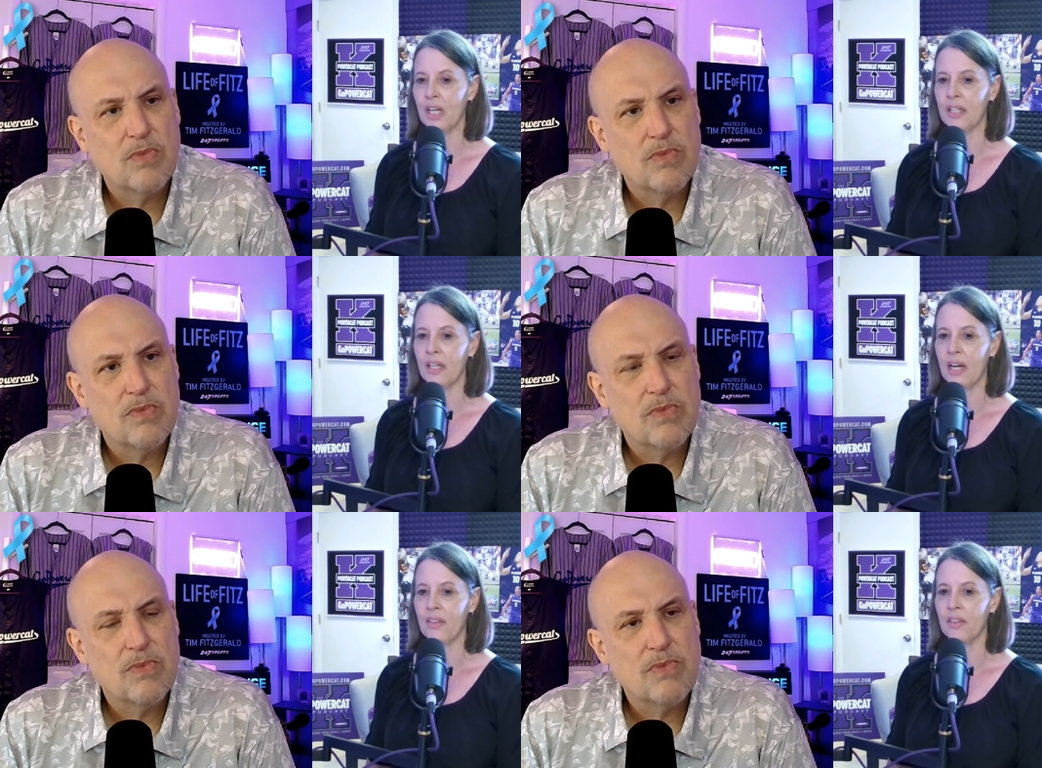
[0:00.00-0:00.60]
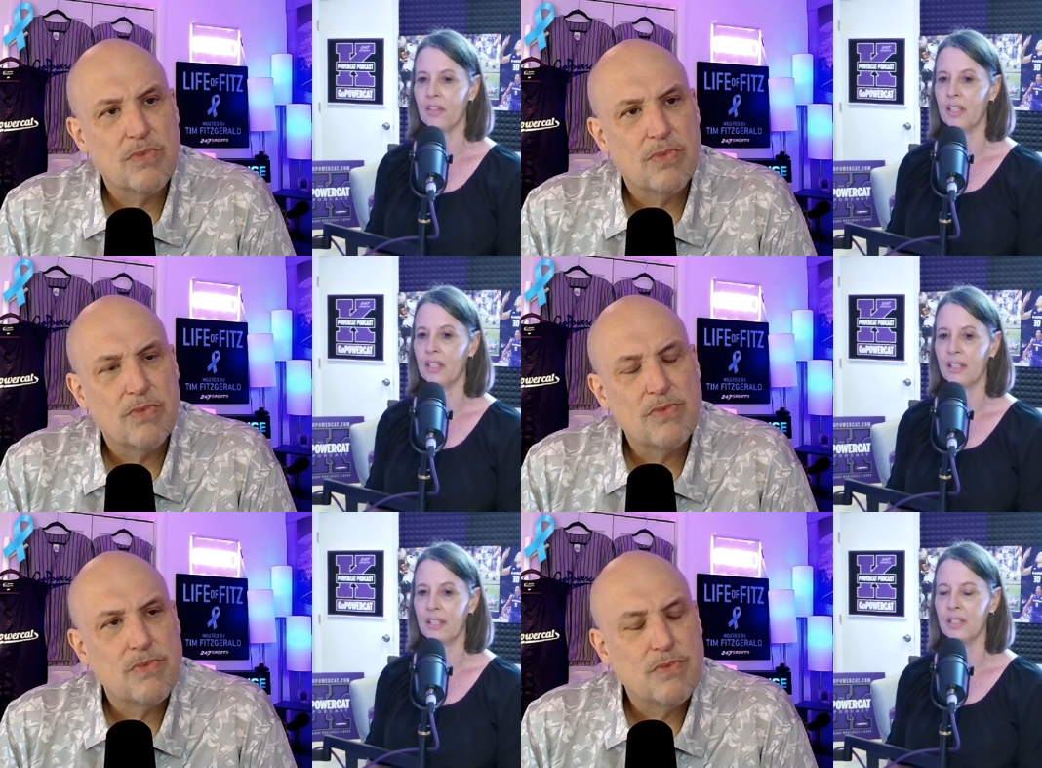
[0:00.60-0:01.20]
Speaker 1: I, I
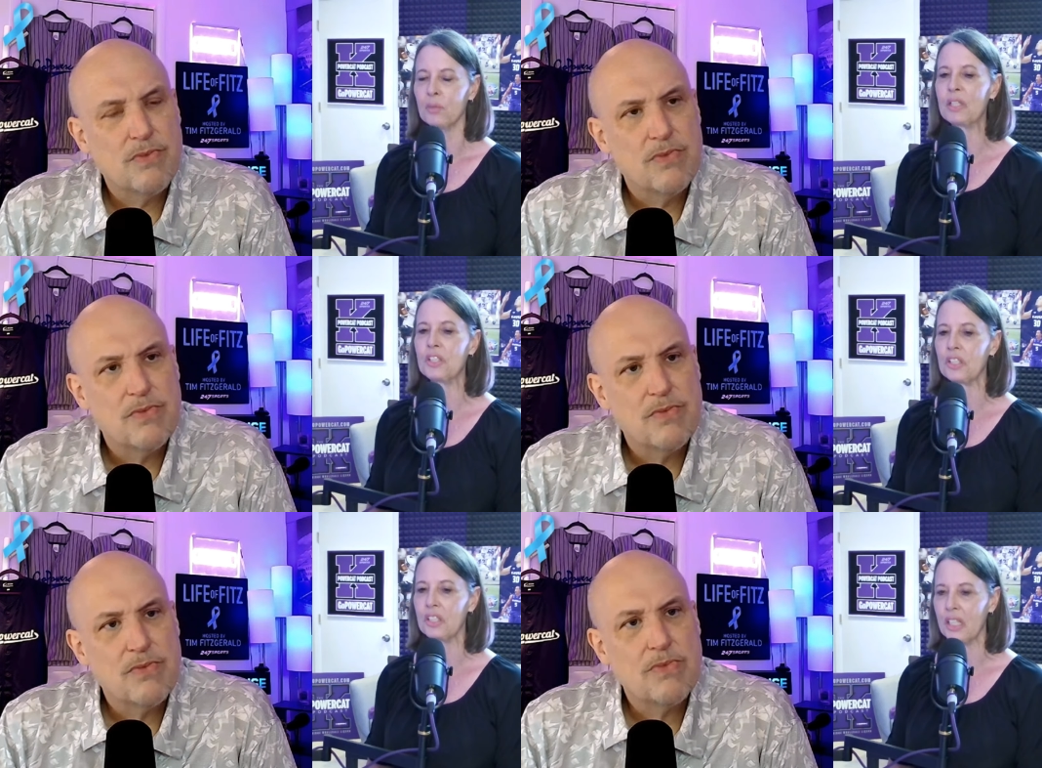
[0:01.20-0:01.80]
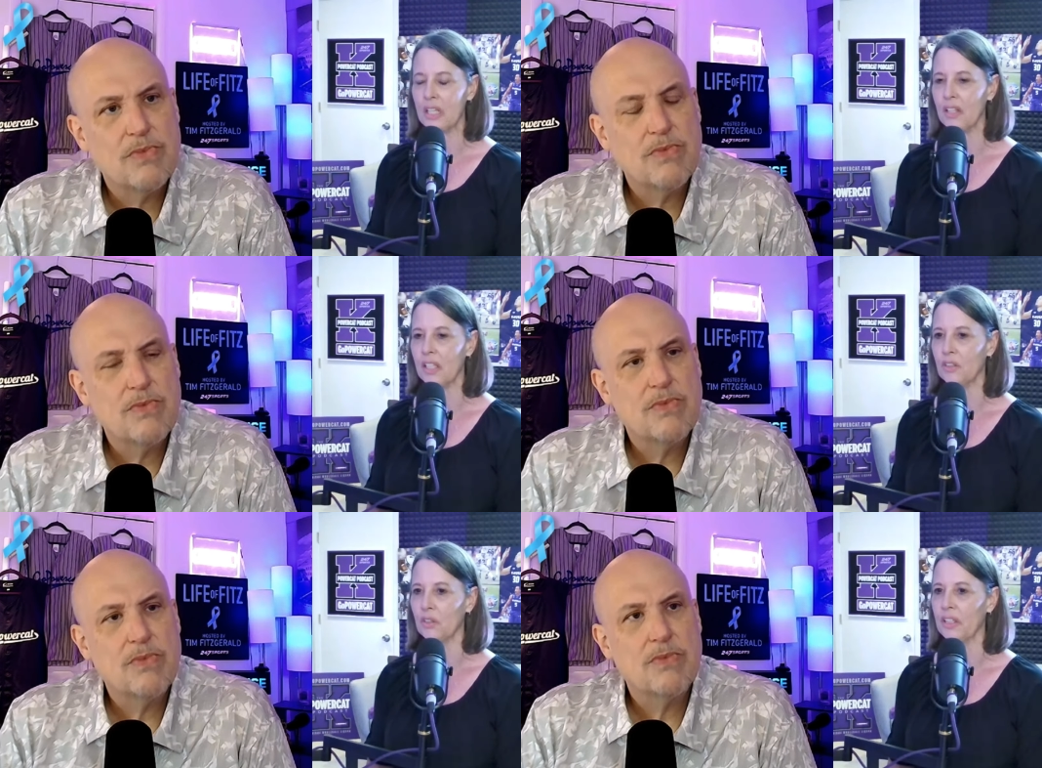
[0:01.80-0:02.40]
think as much as
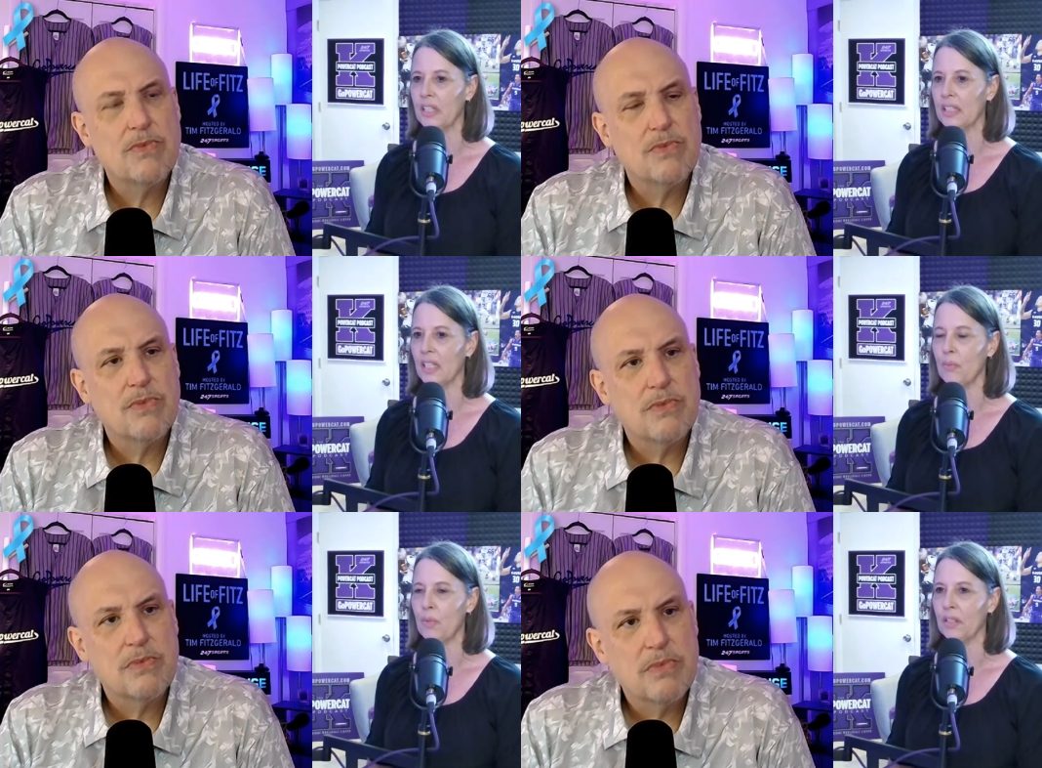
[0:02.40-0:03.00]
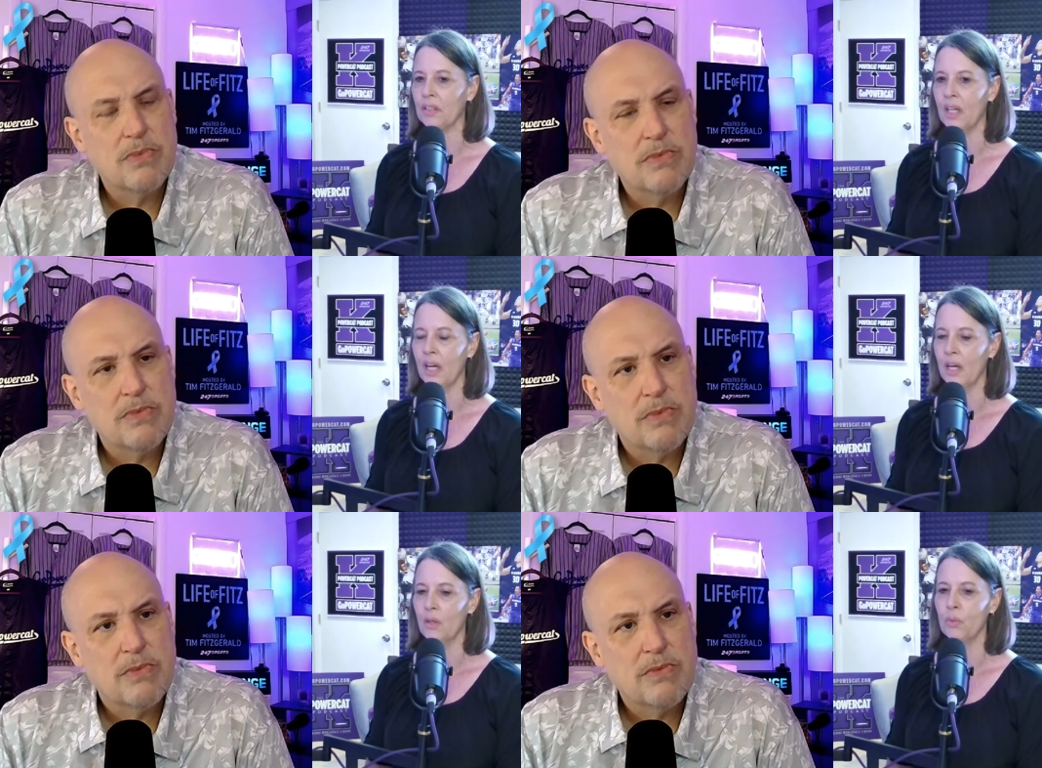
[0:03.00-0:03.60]
anything during that time, I
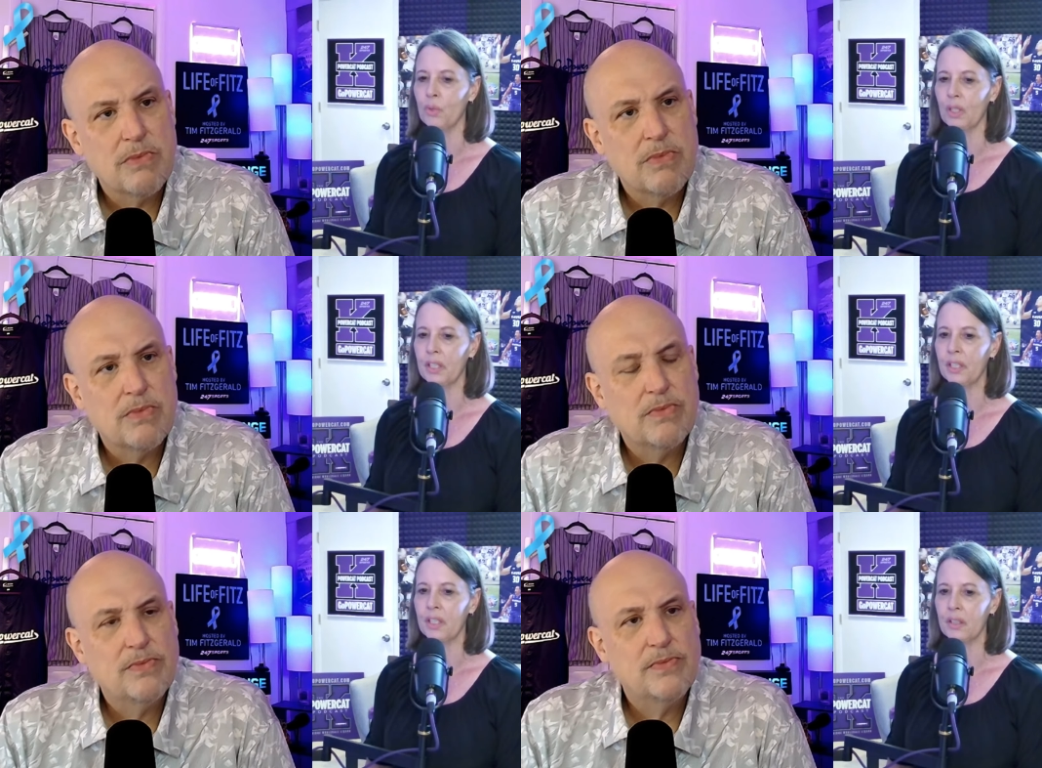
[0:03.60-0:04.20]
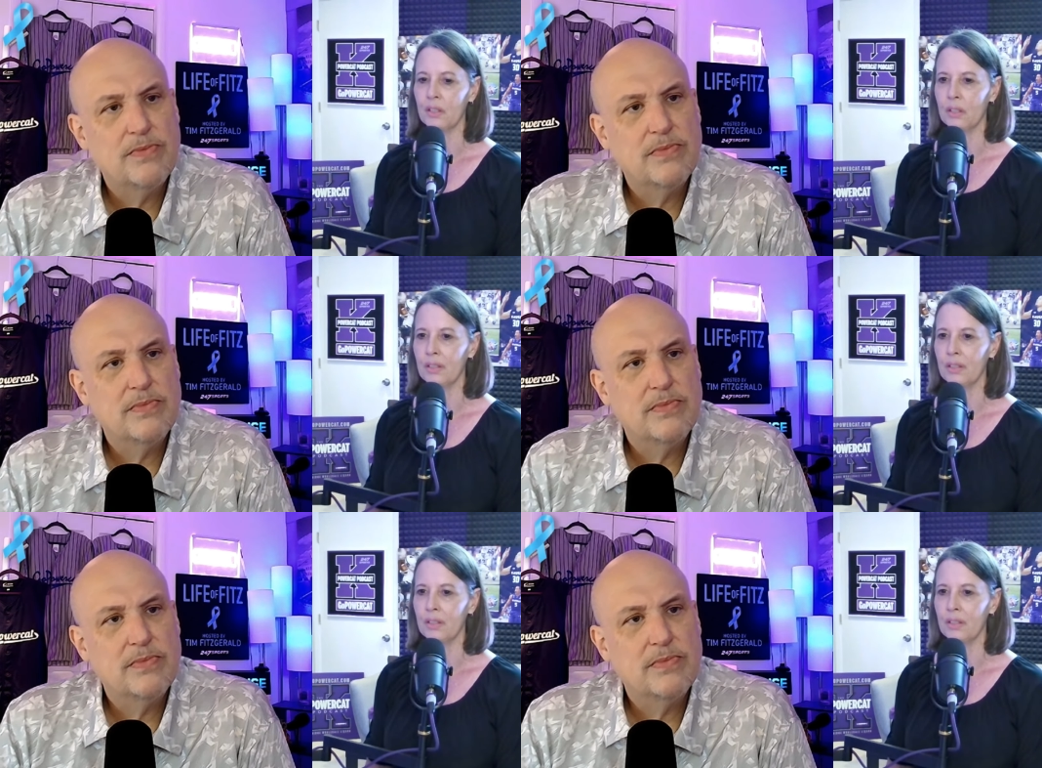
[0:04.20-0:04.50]
really,